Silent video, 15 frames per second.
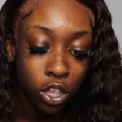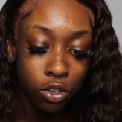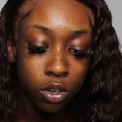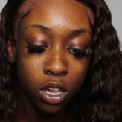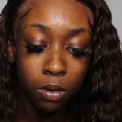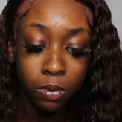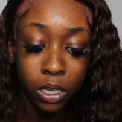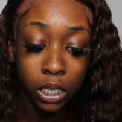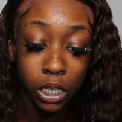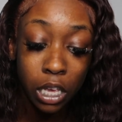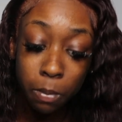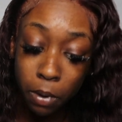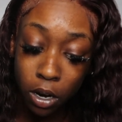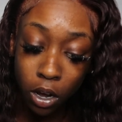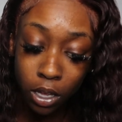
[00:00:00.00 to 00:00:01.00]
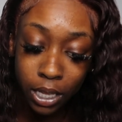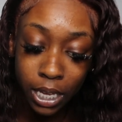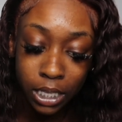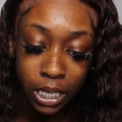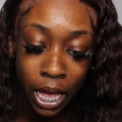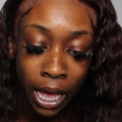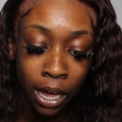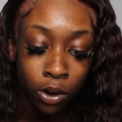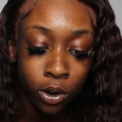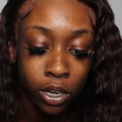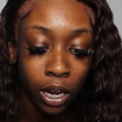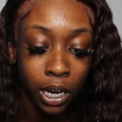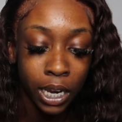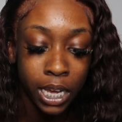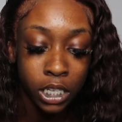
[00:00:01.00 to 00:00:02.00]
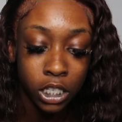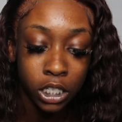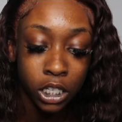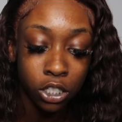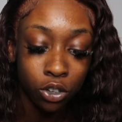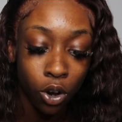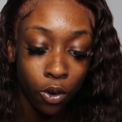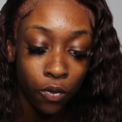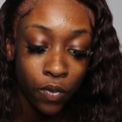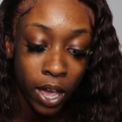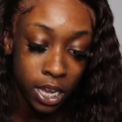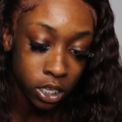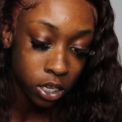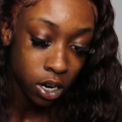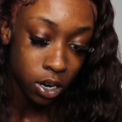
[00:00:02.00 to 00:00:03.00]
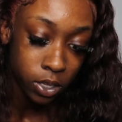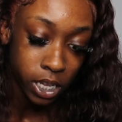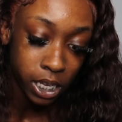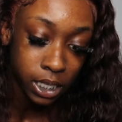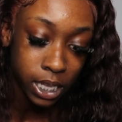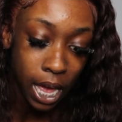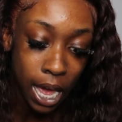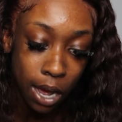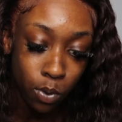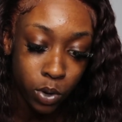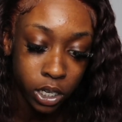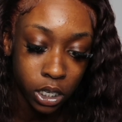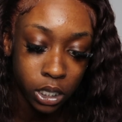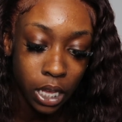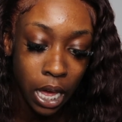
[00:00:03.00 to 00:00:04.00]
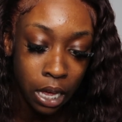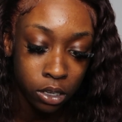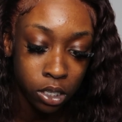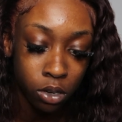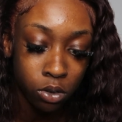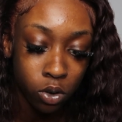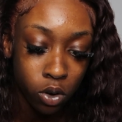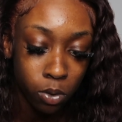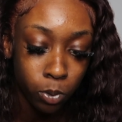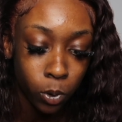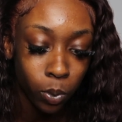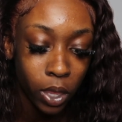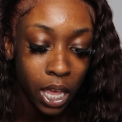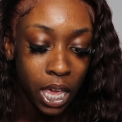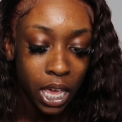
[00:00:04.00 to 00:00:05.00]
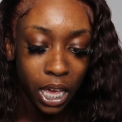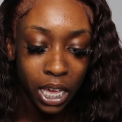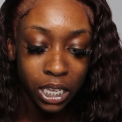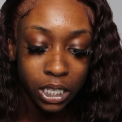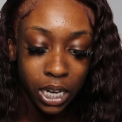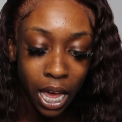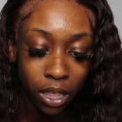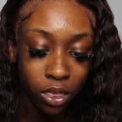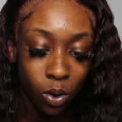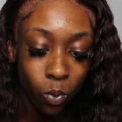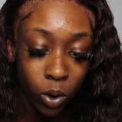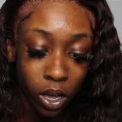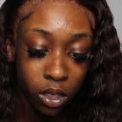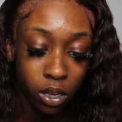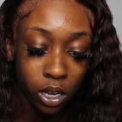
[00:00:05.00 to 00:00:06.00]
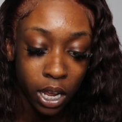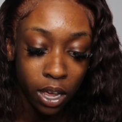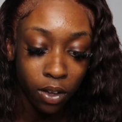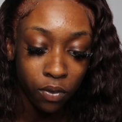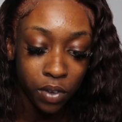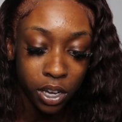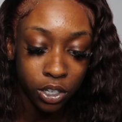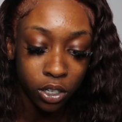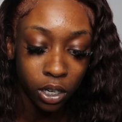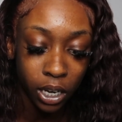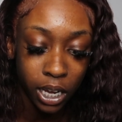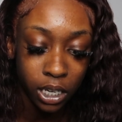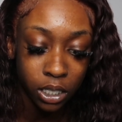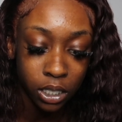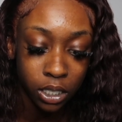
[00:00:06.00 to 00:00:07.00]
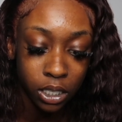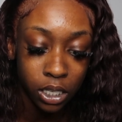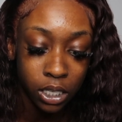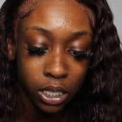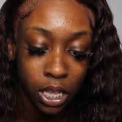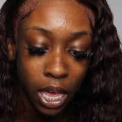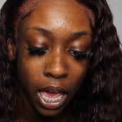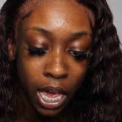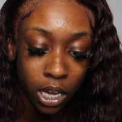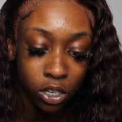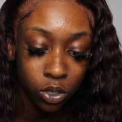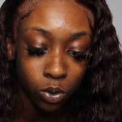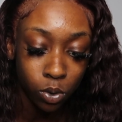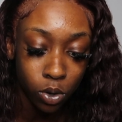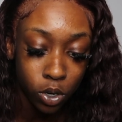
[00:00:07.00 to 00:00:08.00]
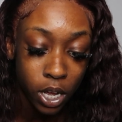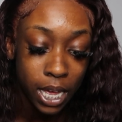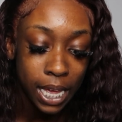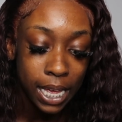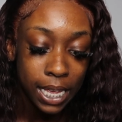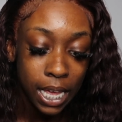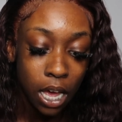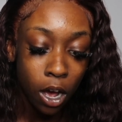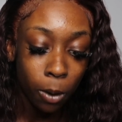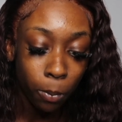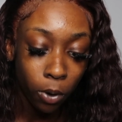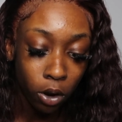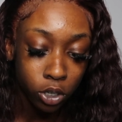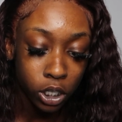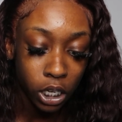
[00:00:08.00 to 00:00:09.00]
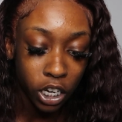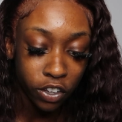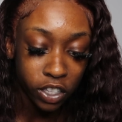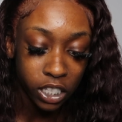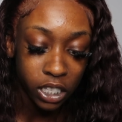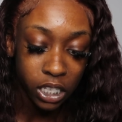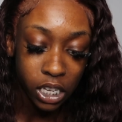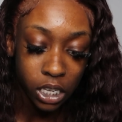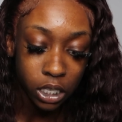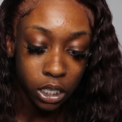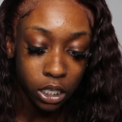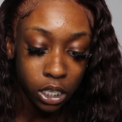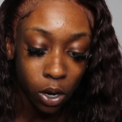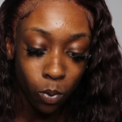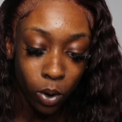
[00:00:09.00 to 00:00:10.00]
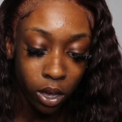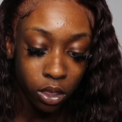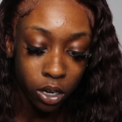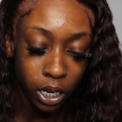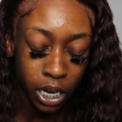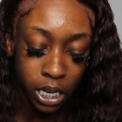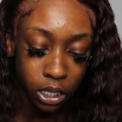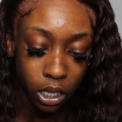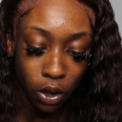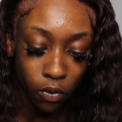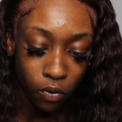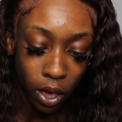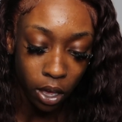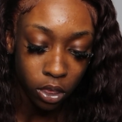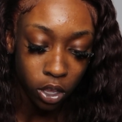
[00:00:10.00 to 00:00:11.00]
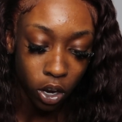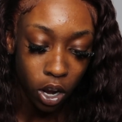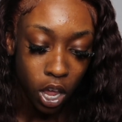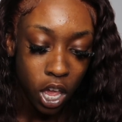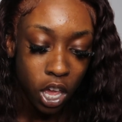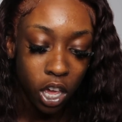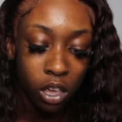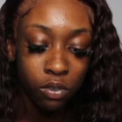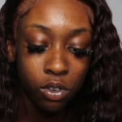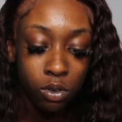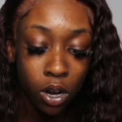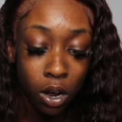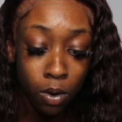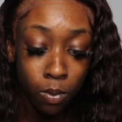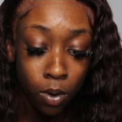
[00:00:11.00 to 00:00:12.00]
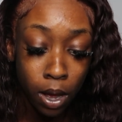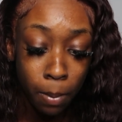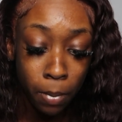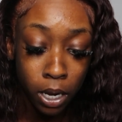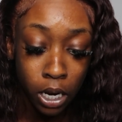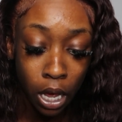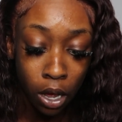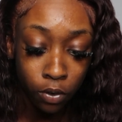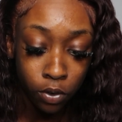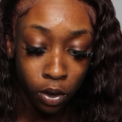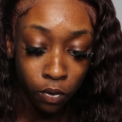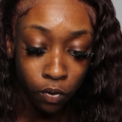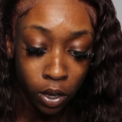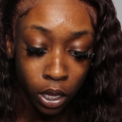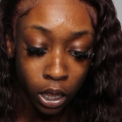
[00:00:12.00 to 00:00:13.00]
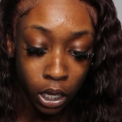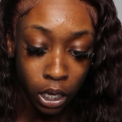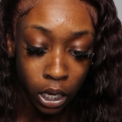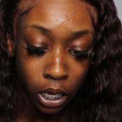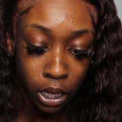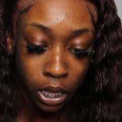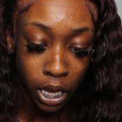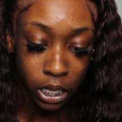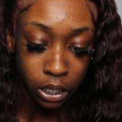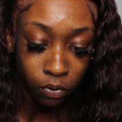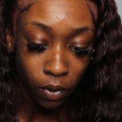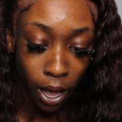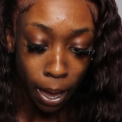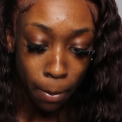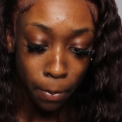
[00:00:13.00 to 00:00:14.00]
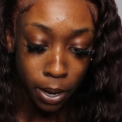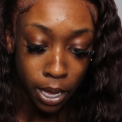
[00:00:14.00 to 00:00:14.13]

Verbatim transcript: You could be sleeping on that side or your lashes just grow faster on that side, which is also normal. It's not the weather that affects your lashes. It's the actual approaching of the season. So weather is no factor, if you don't want money off your fill-in, that's fine.